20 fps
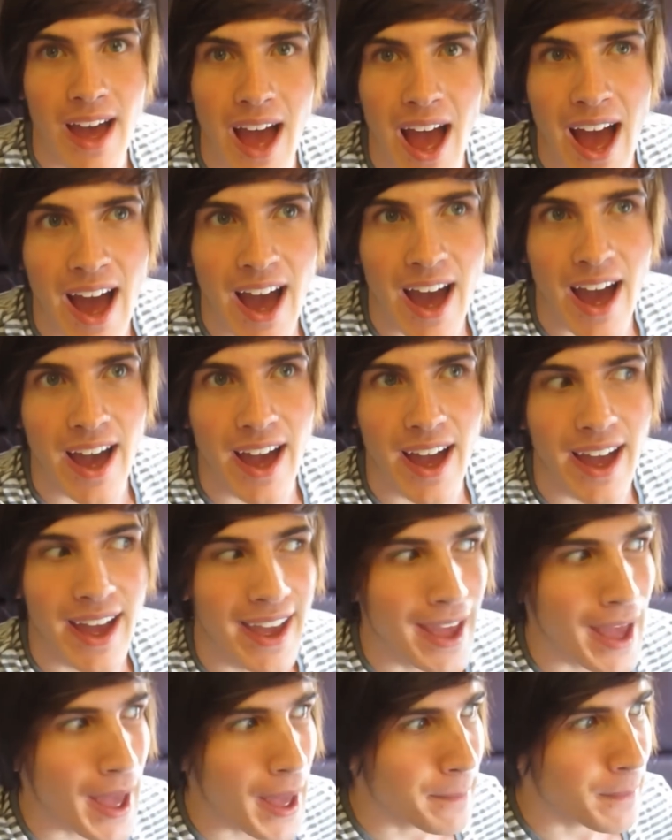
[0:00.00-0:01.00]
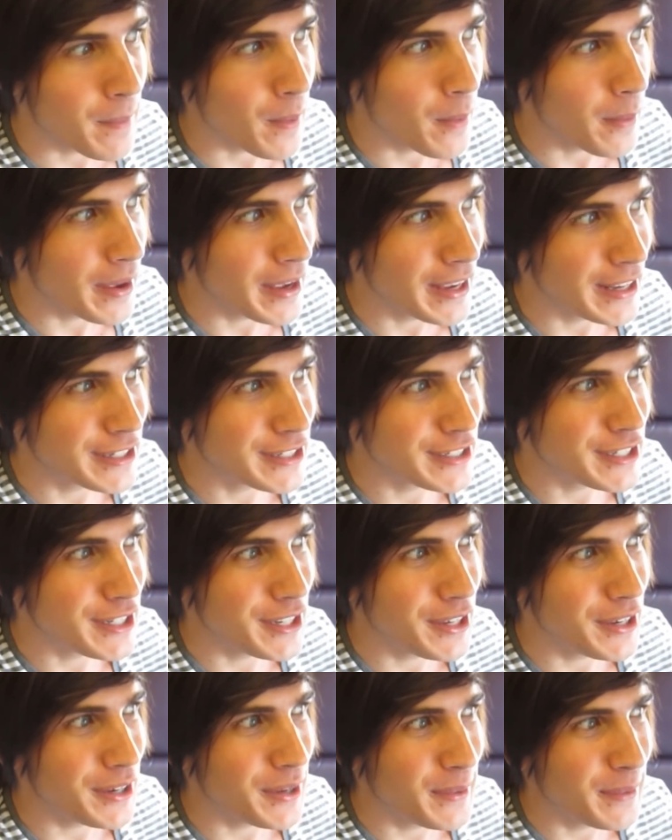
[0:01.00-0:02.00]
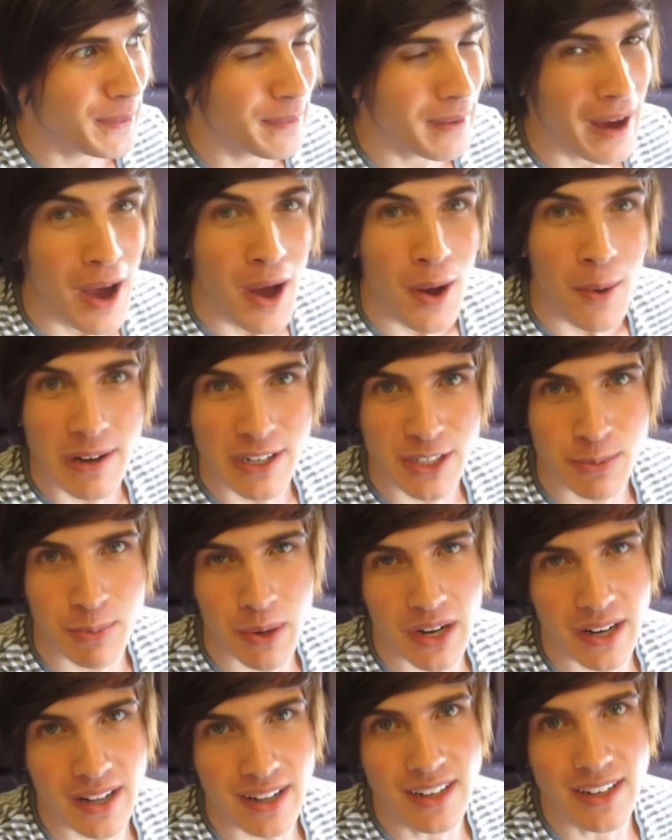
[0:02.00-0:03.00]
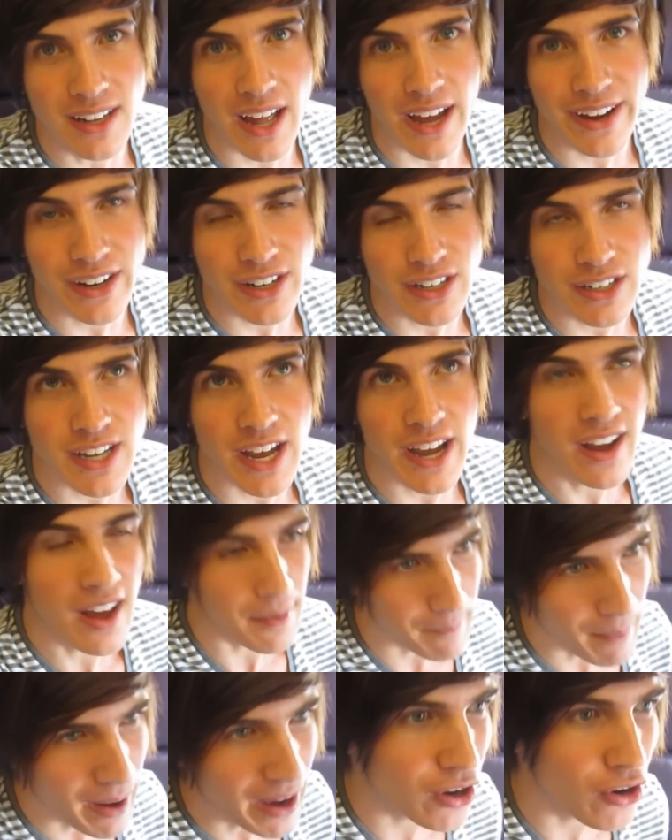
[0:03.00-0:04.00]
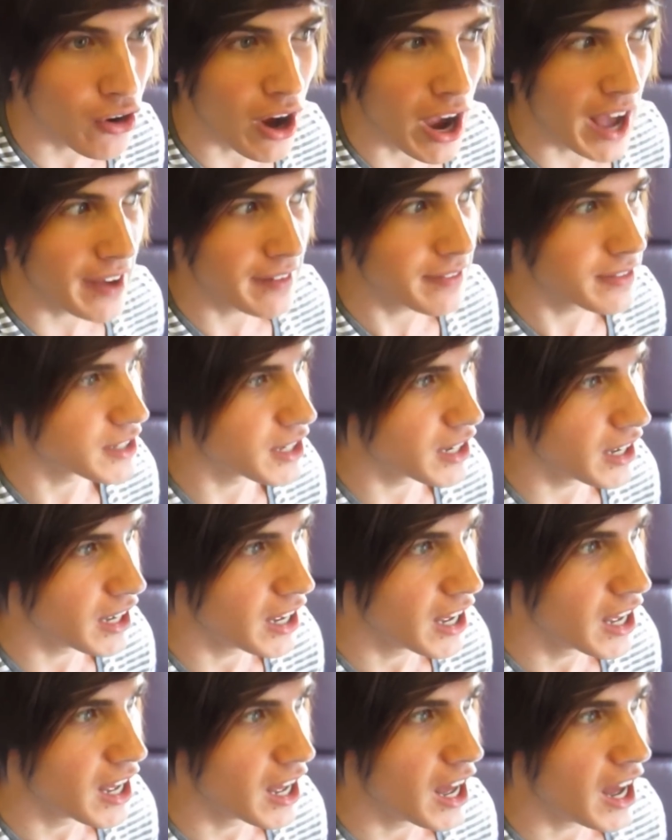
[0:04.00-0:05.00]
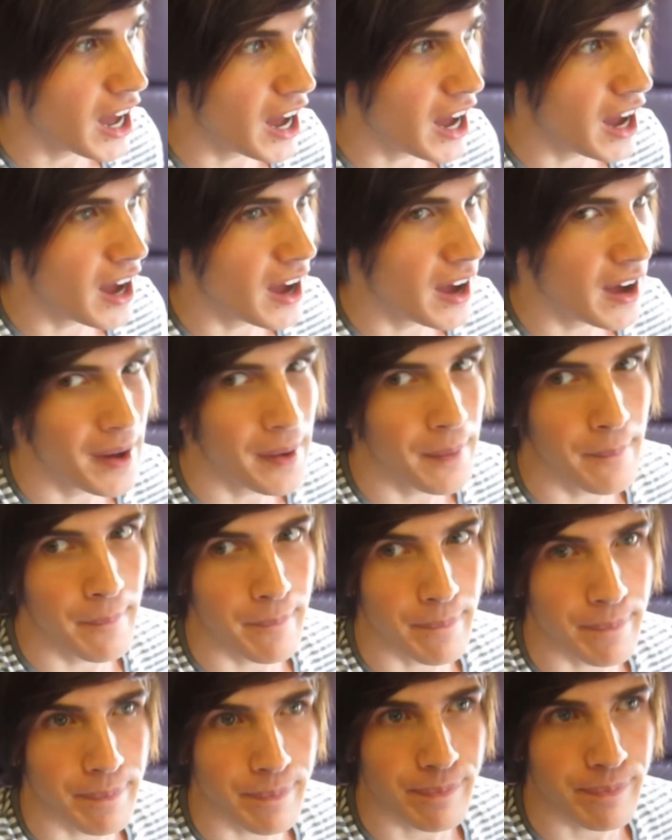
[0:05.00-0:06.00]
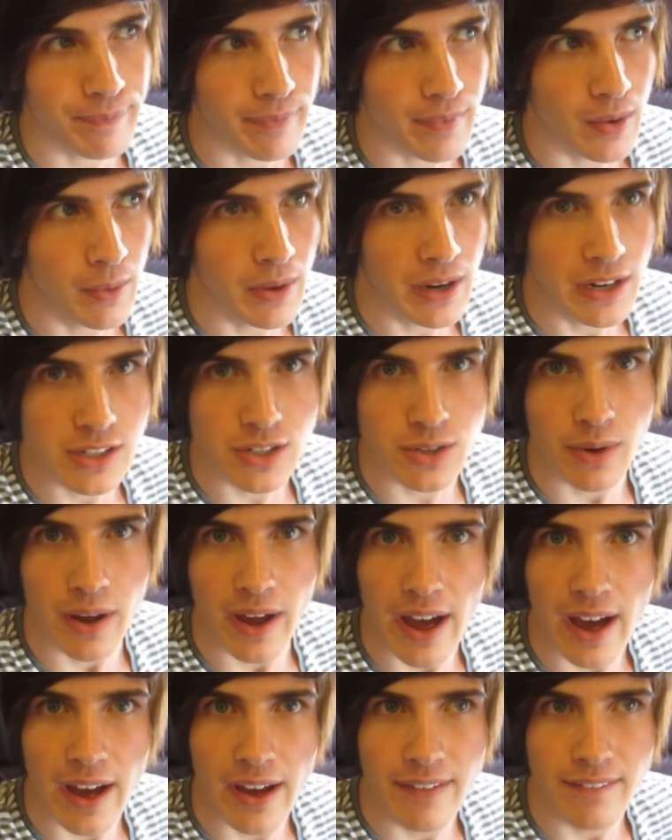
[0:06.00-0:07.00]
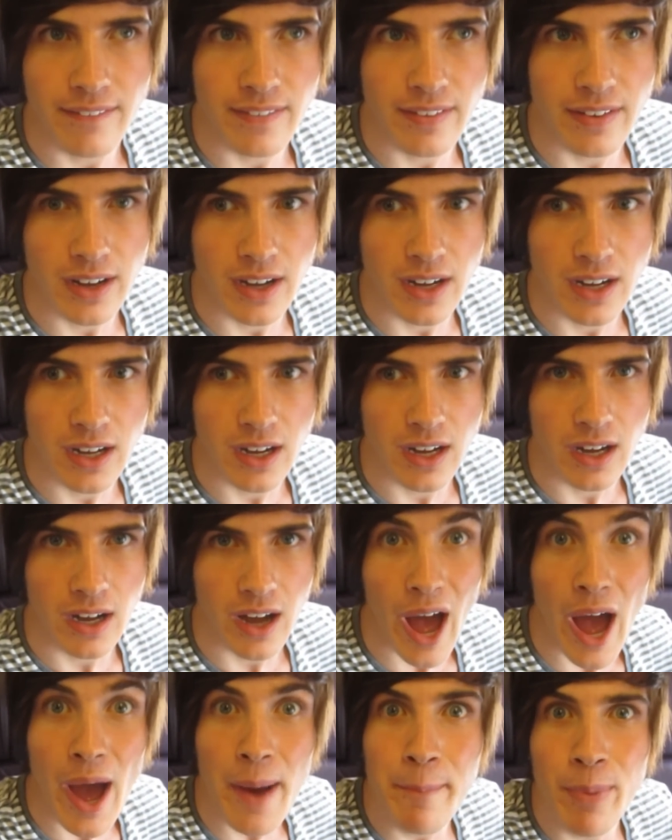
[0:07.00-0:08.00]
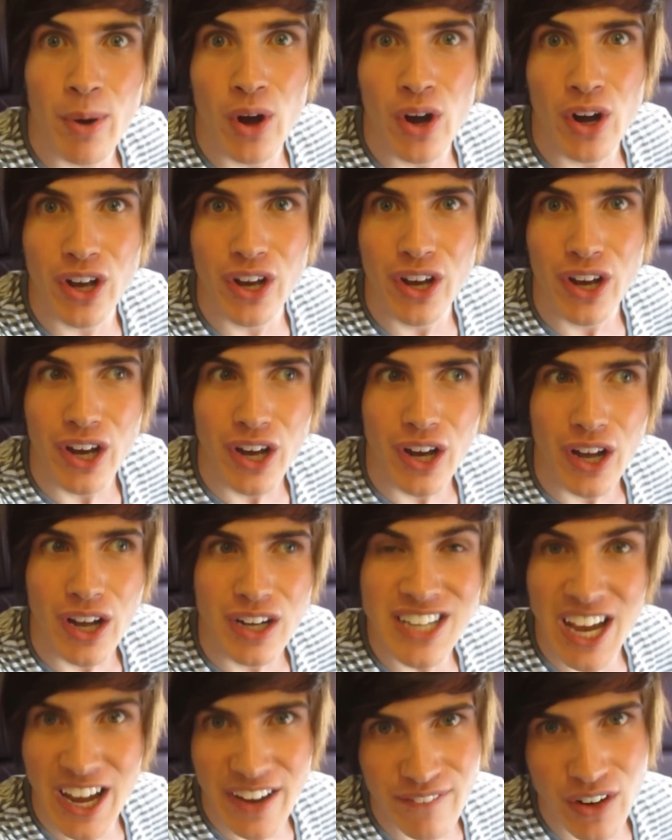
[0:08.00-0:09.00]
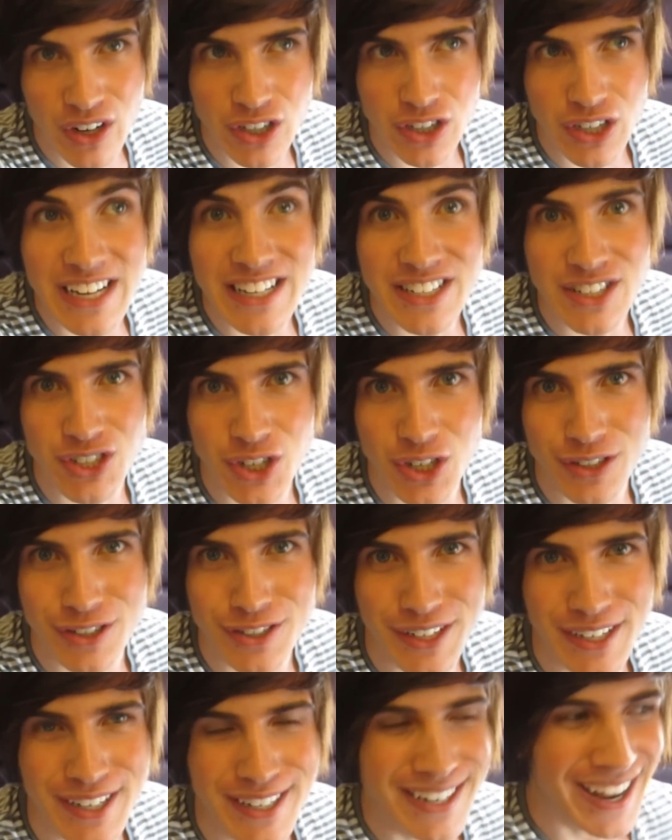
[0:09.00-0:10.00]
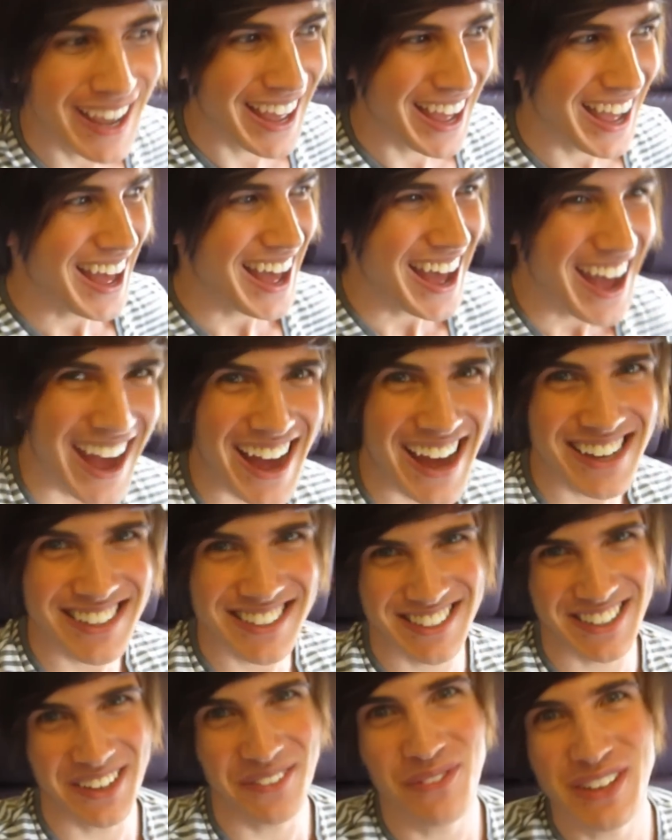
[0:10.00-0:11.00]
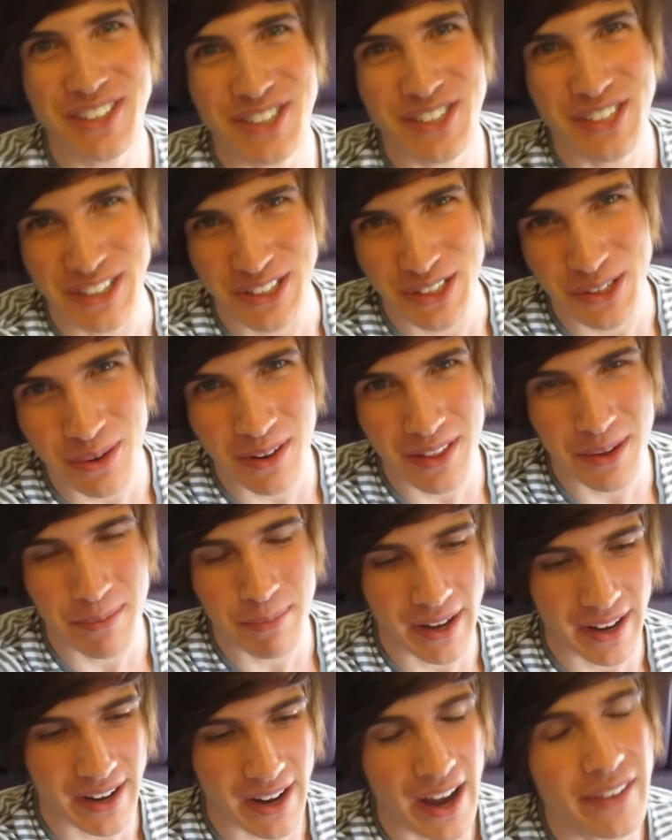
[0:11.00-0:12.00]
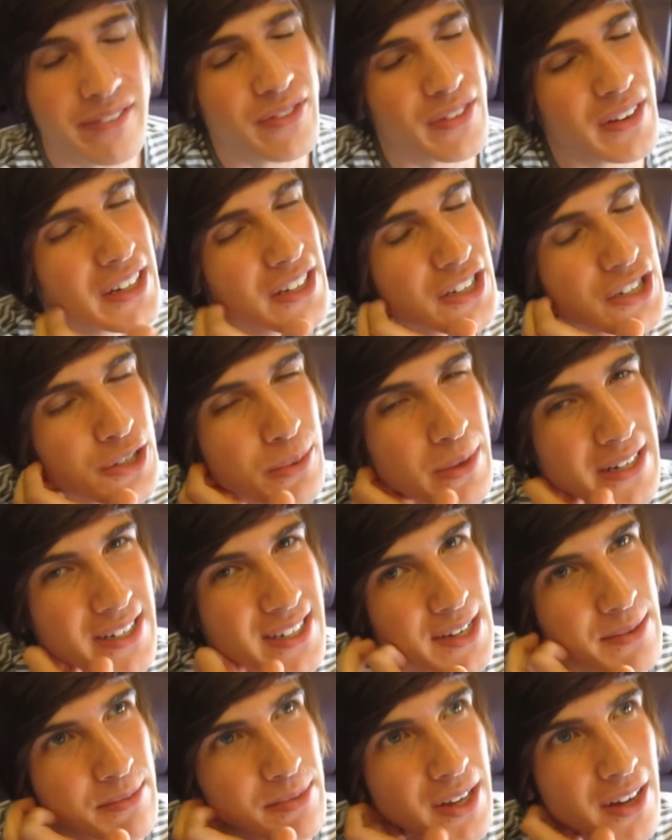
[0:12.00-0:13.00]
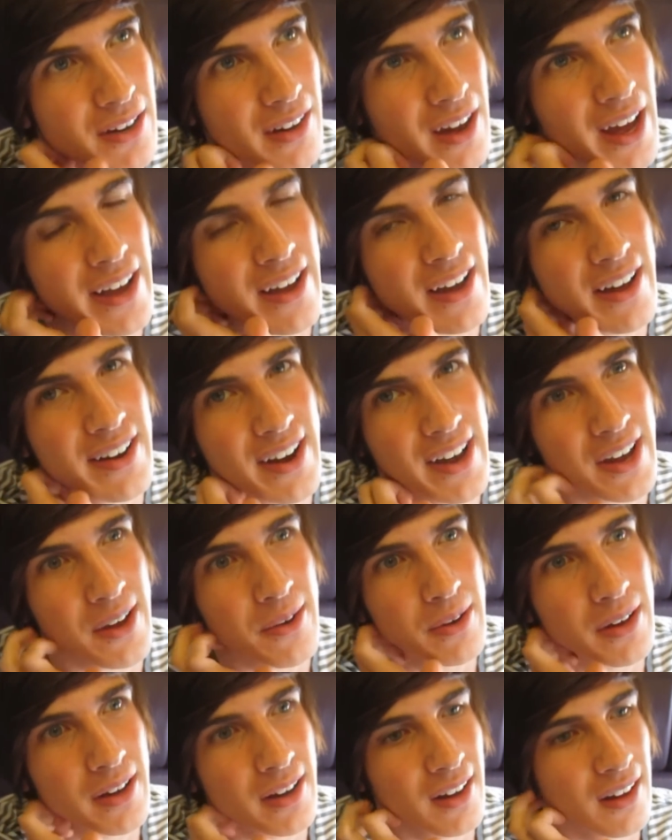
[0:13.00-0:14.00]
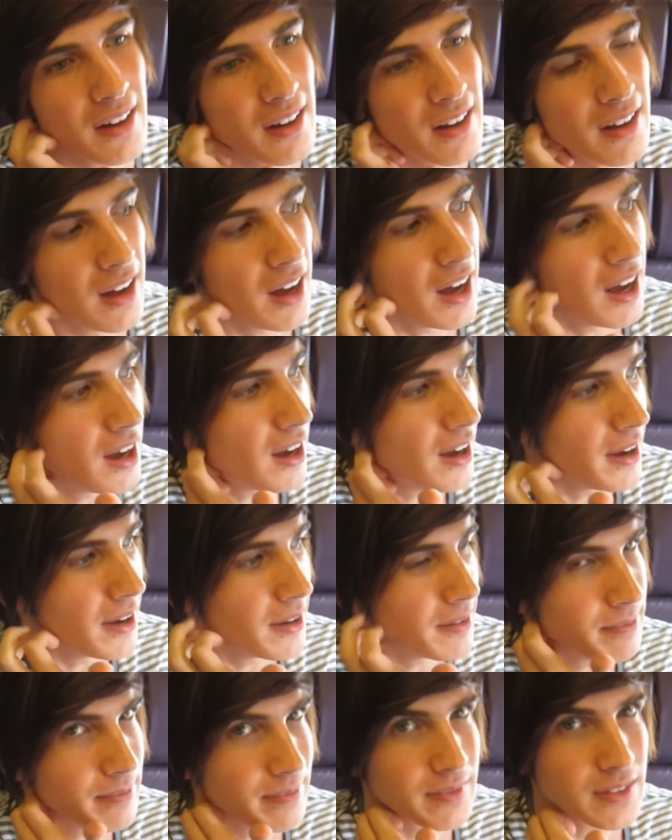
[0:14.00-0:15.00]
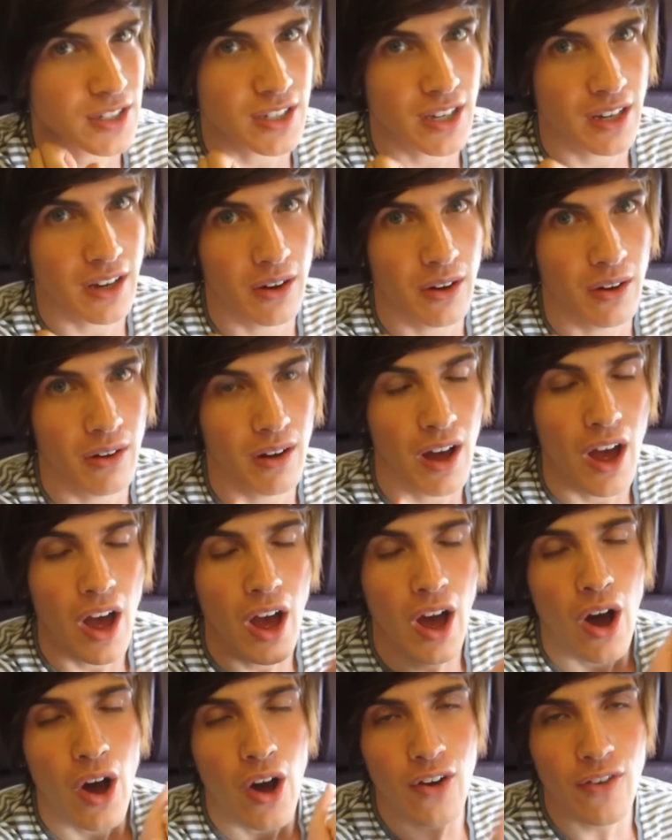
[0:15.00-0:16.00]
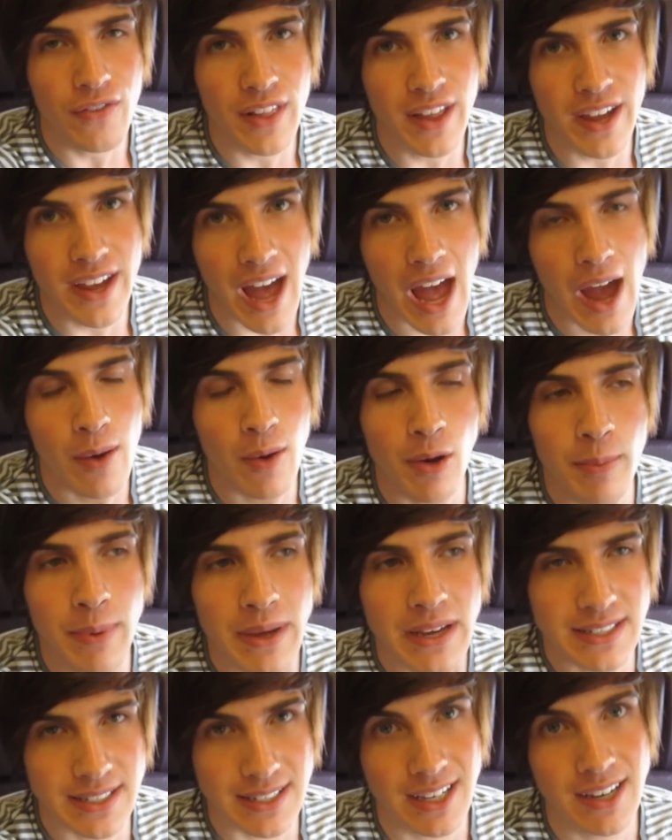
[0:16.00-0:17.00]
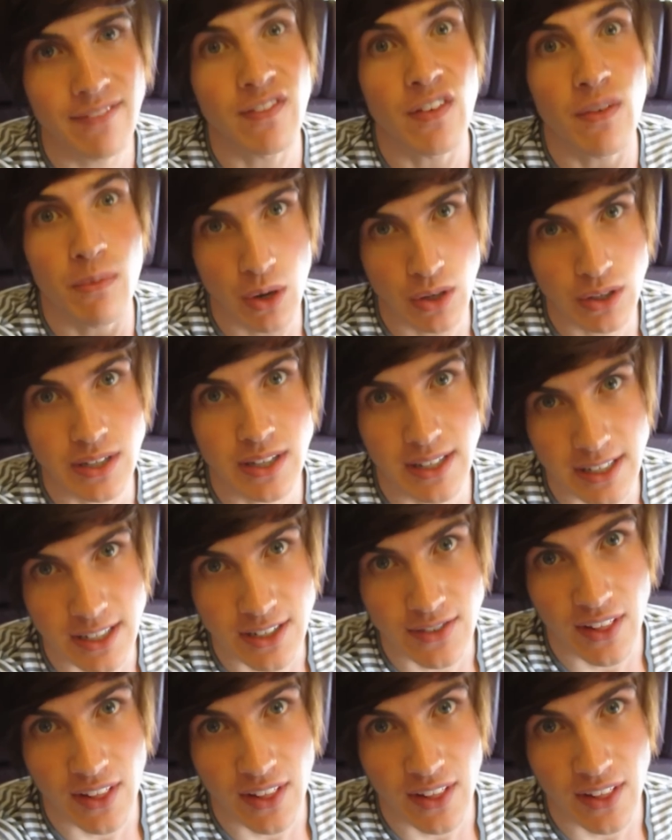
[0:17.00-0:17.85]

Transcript: I am going to watch Pretty Little Liars. I got Minecraft. Um, What else do I have? I book, Divergent, Insurgent. Oh, so much to do on the plane. I really just want to sleep though. I got NyQuil, um, so hopefully I will be asleep for most of this